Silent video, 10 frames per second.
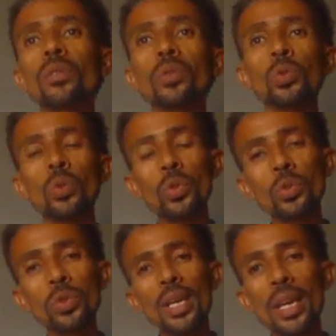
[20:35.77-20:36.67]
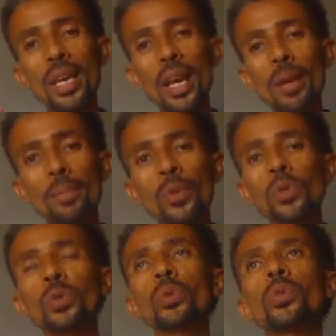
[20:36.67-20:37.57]
You used AI
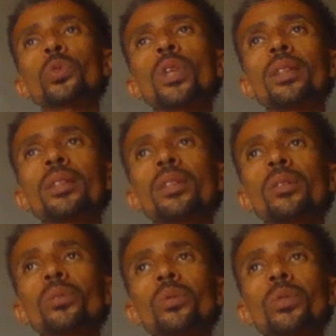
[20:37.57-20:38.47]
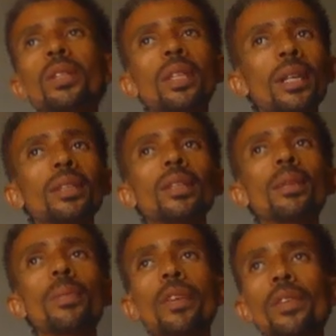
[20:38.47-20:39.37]
approach to do that, to detect
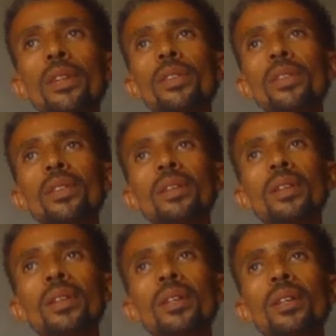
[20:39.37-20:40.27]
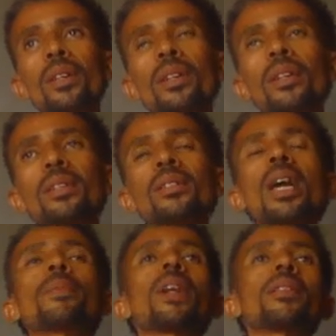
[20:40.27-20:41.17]
and prevent
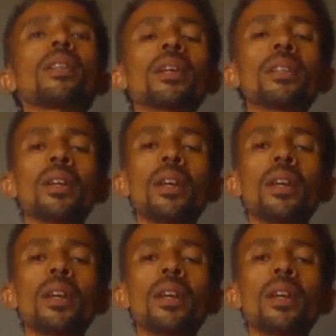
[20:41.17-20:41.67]
cyber attack.